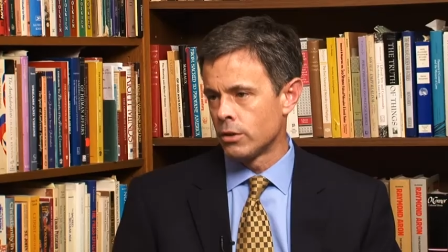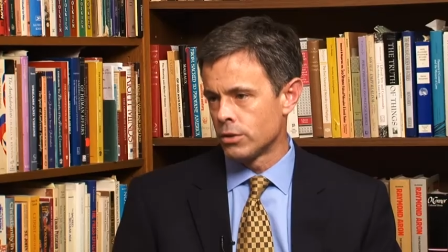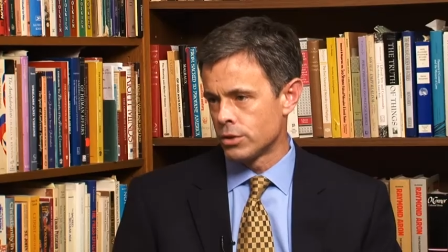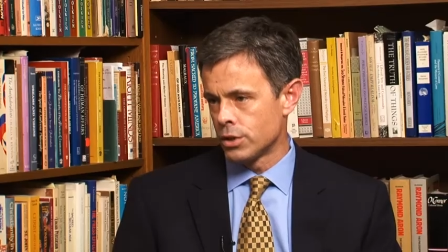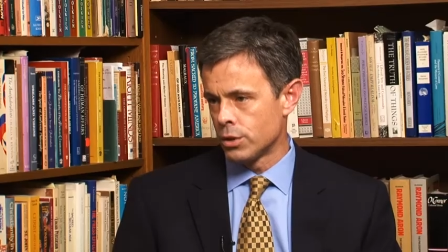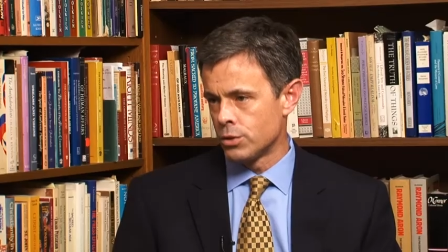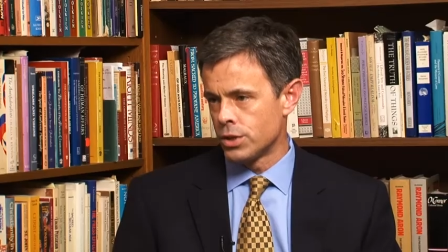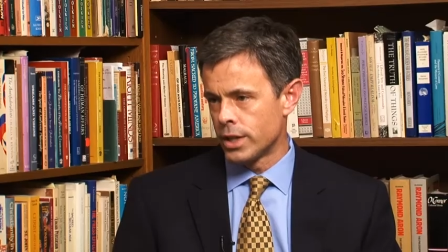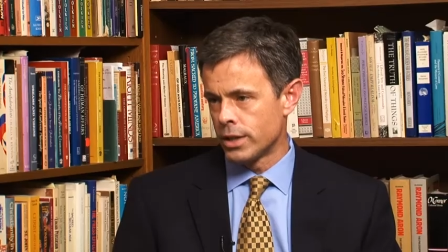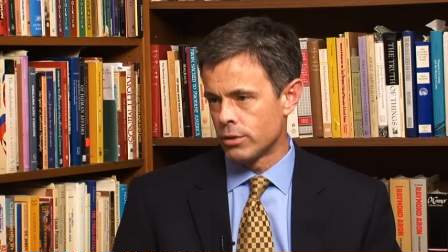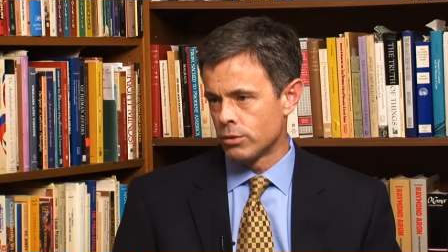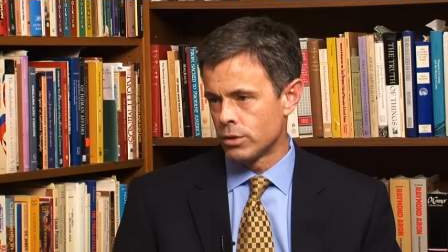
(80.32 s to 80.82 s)

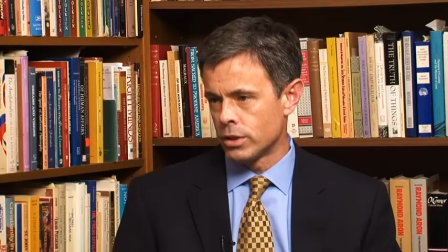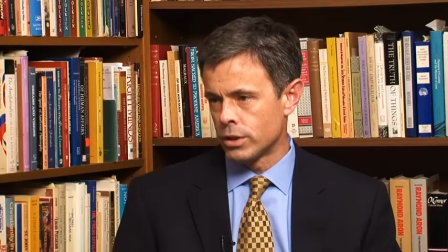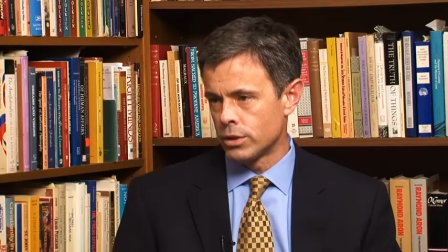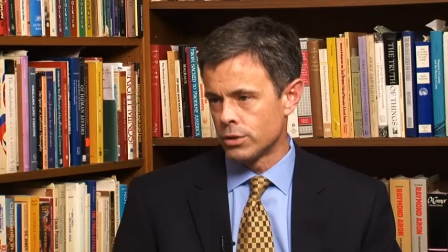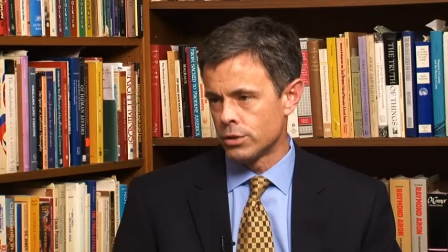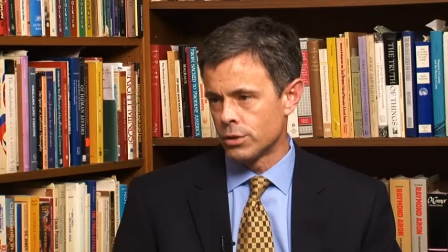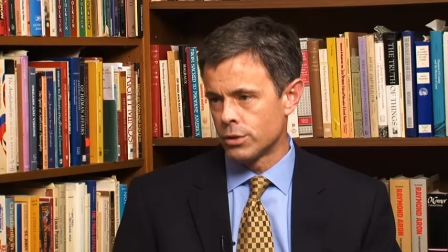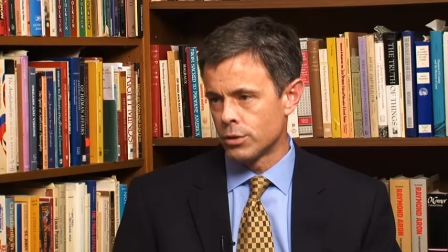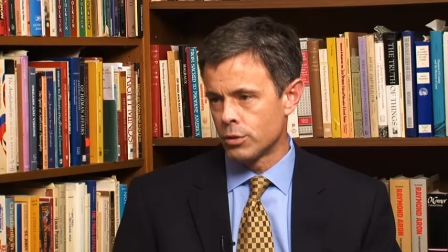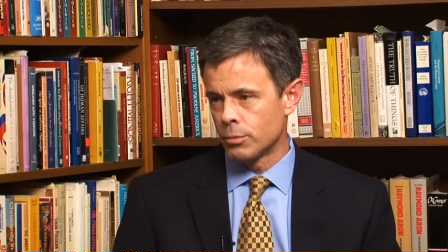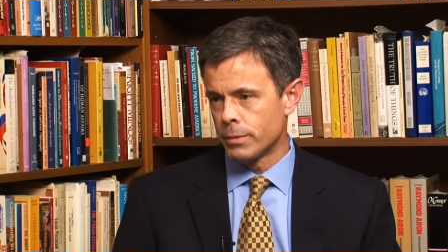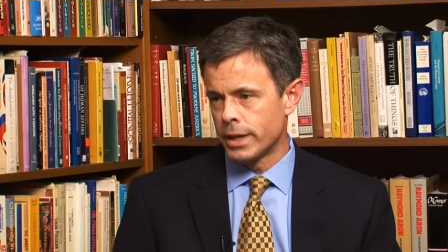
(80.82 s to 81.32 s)
so general
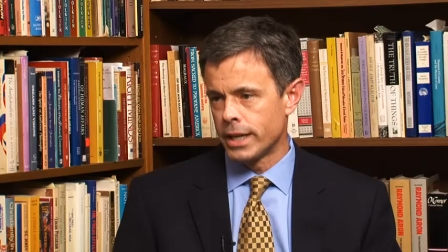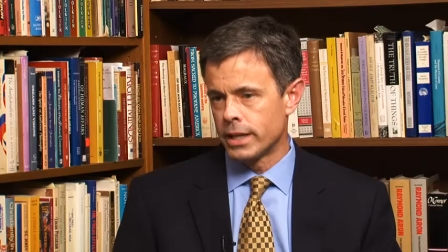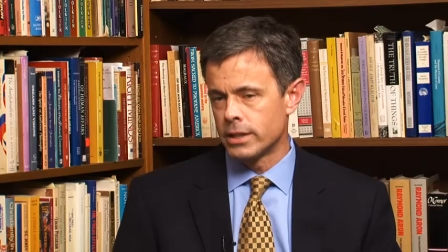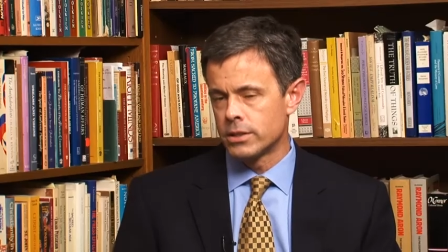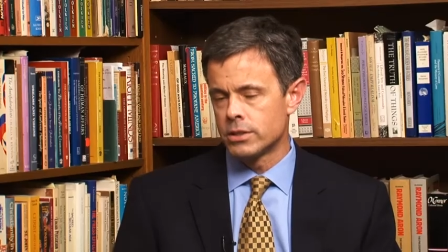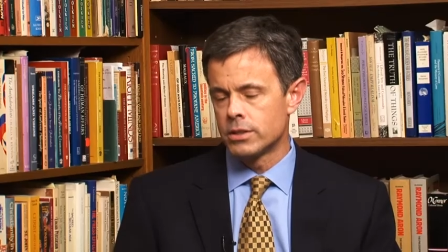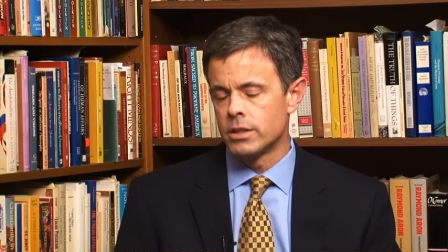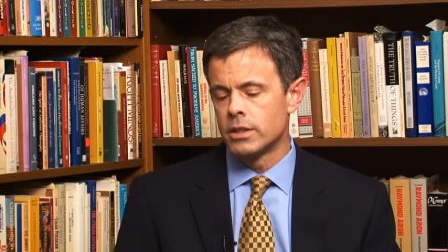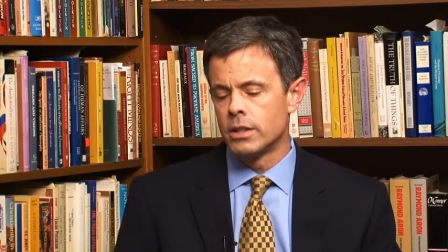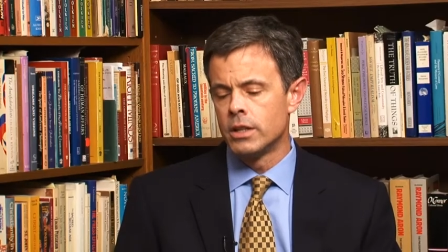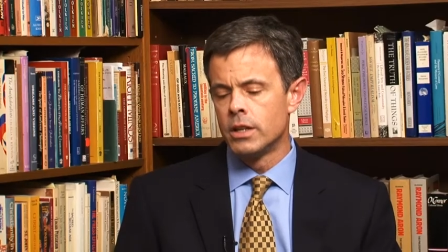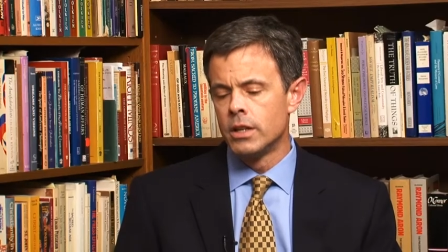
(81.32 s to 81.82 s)
internal
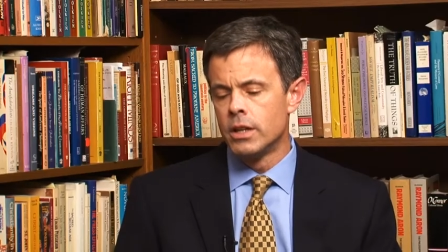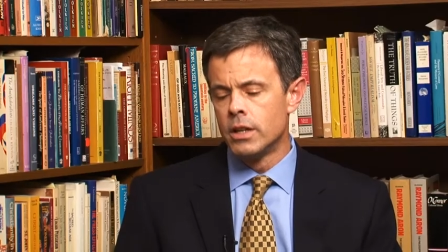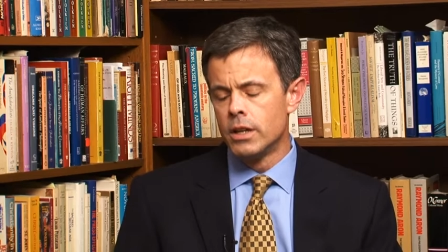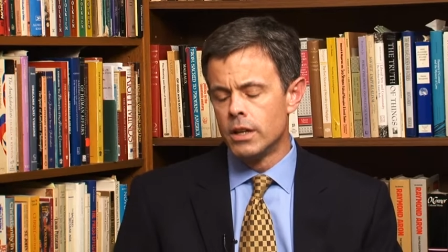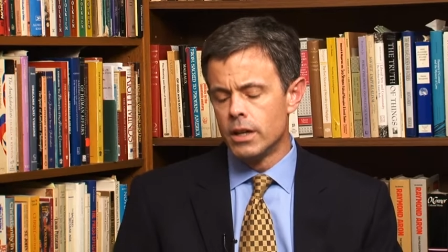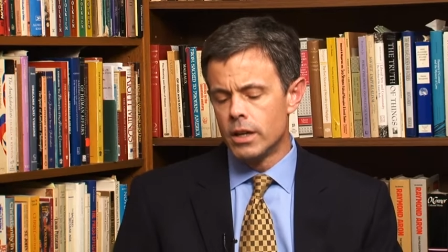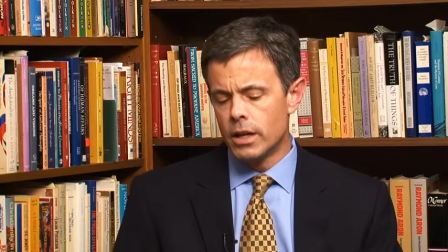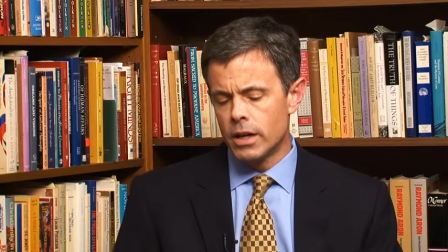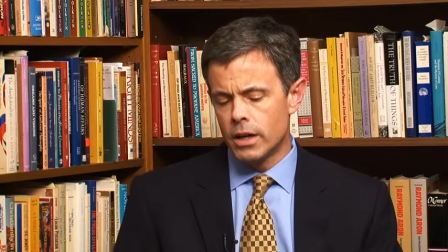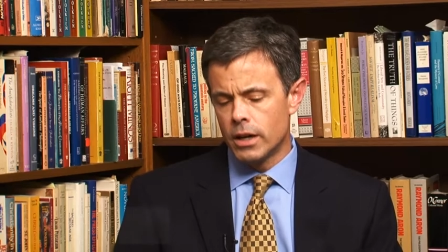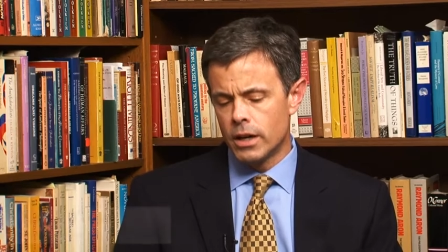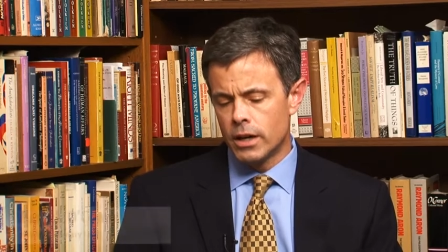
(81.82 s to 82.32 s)
medicine.
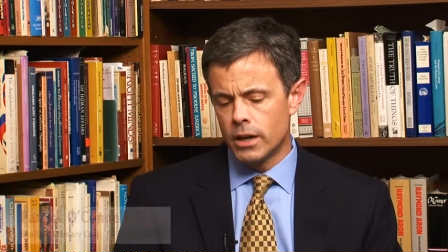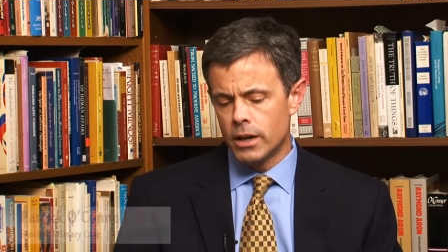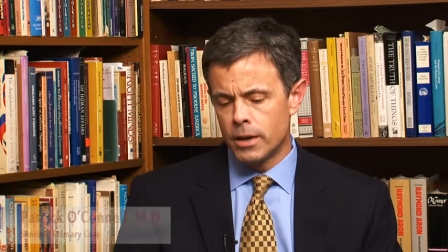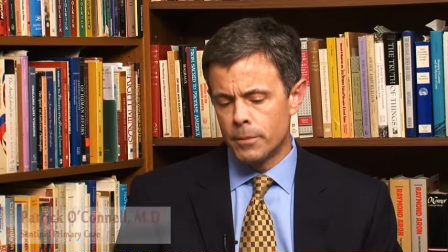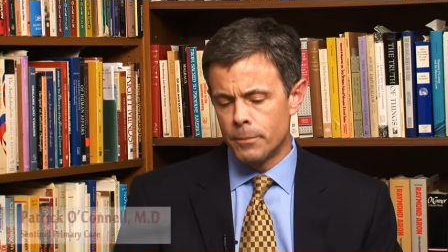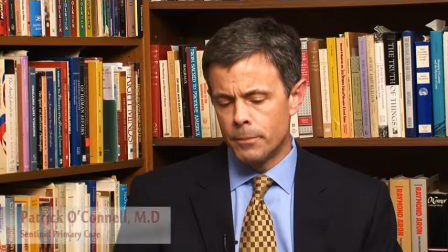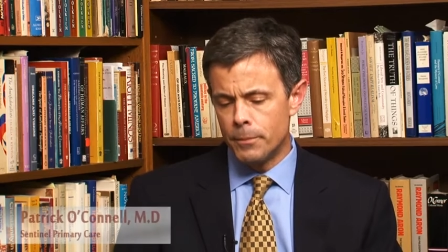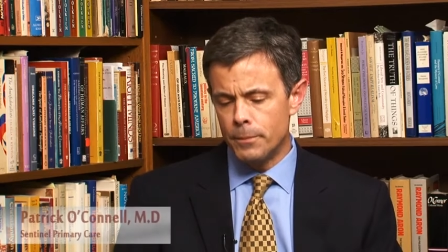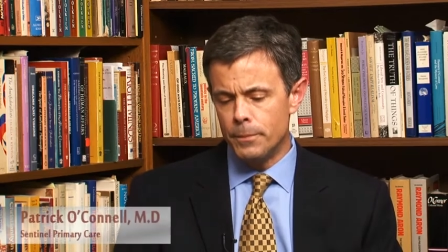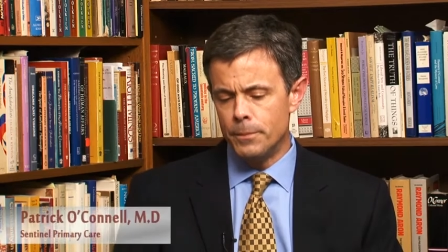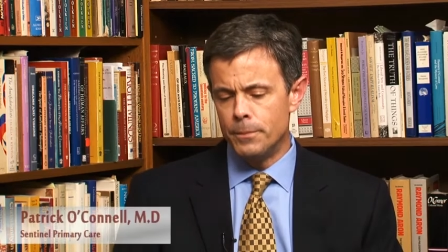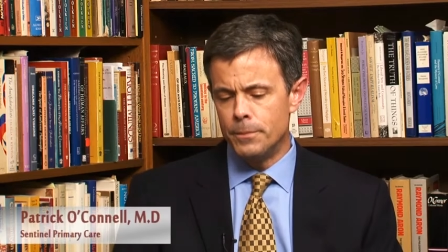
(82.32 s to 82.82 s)

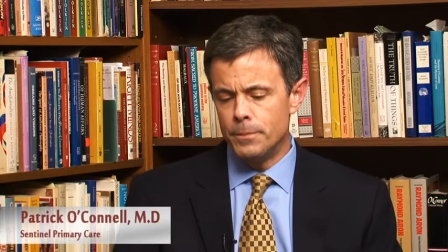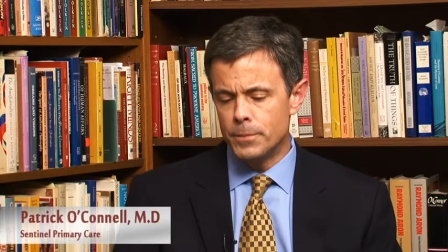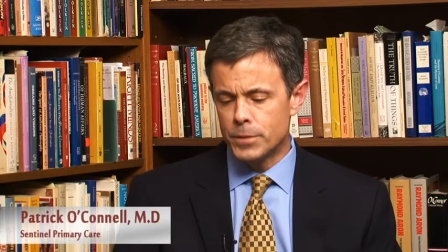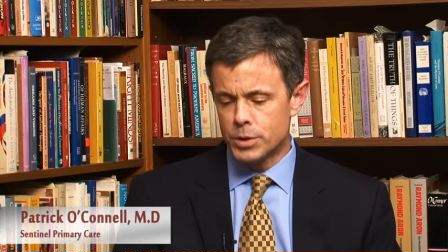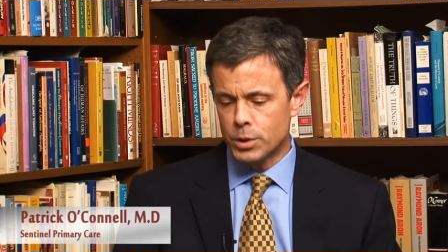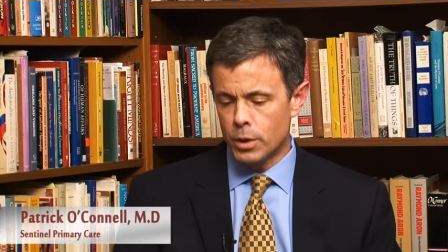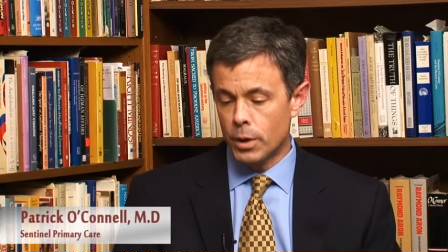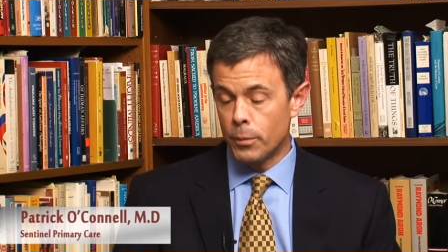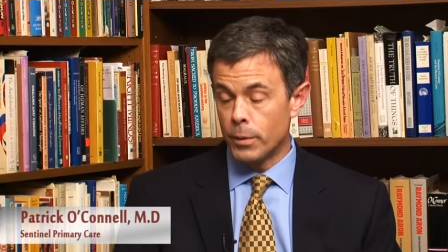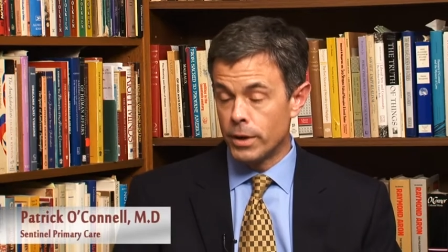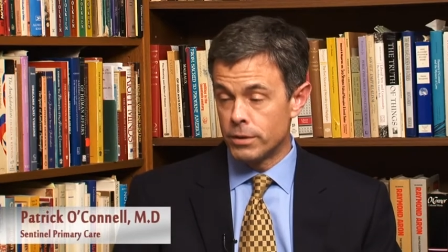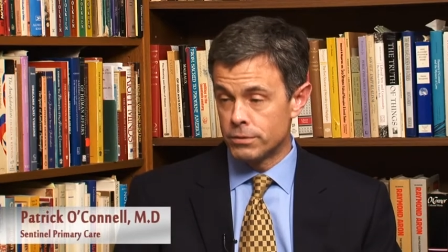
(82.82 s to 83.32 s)

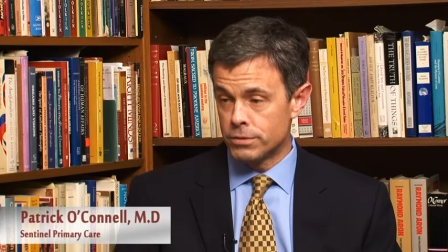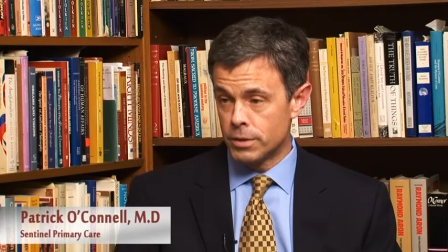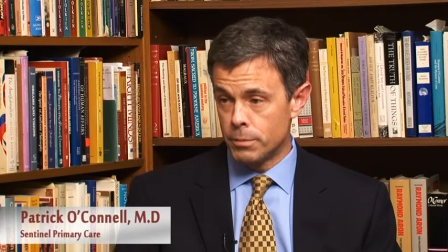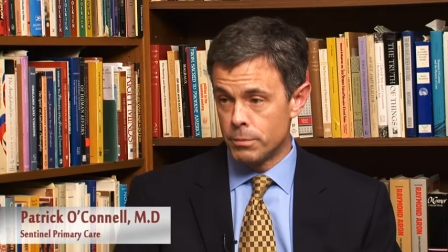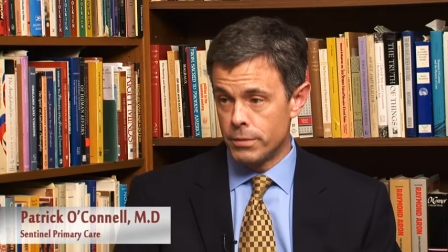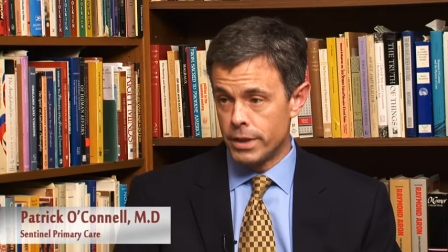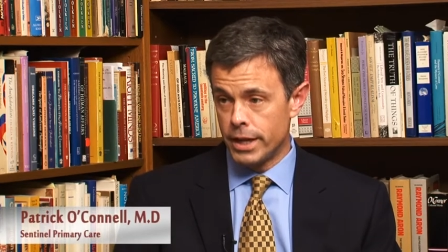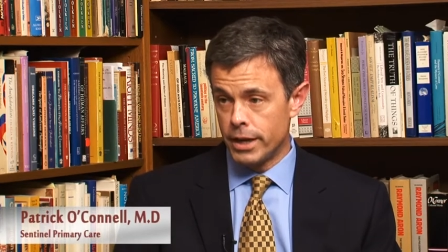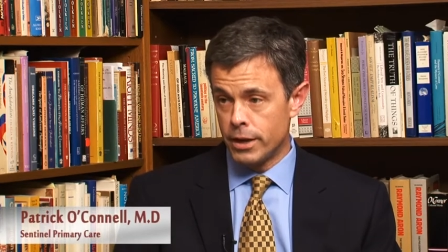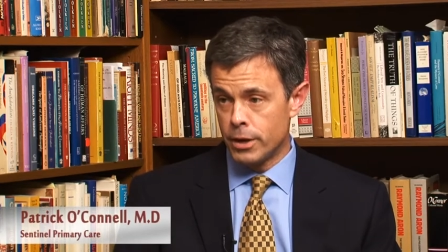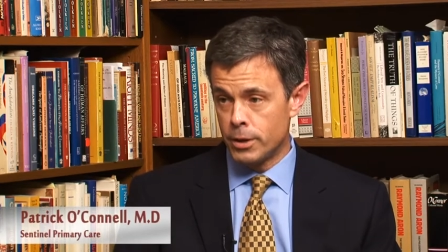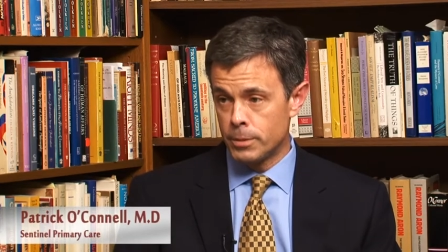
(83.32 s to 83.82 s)
So I went from
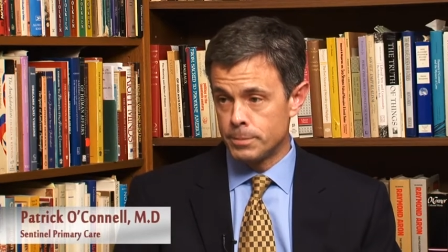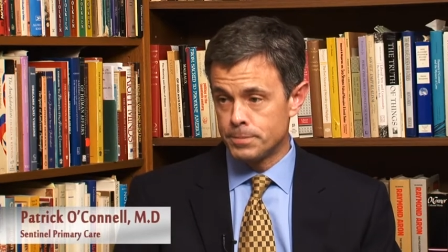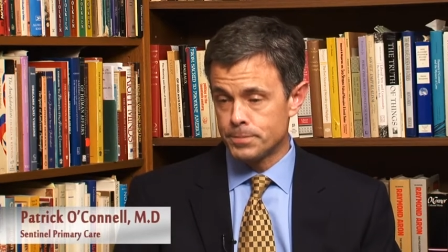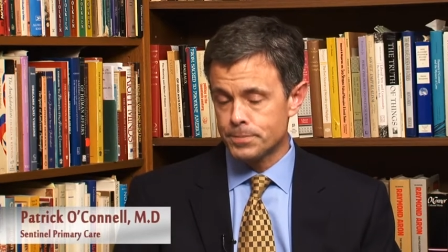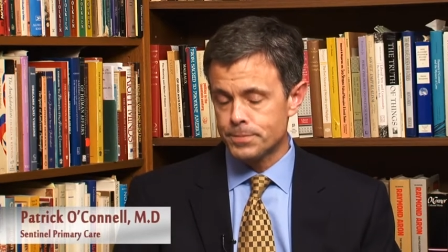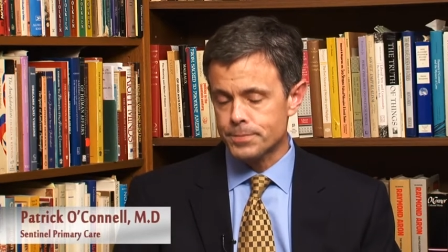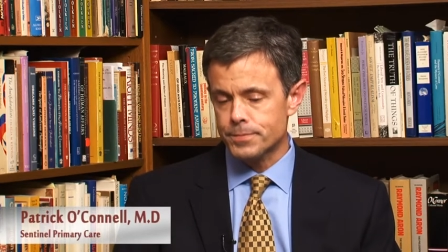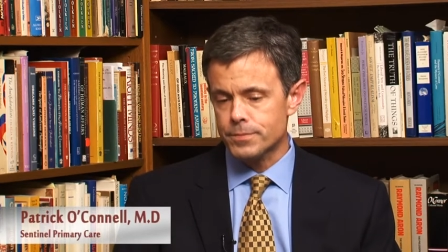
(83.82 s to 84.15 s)
there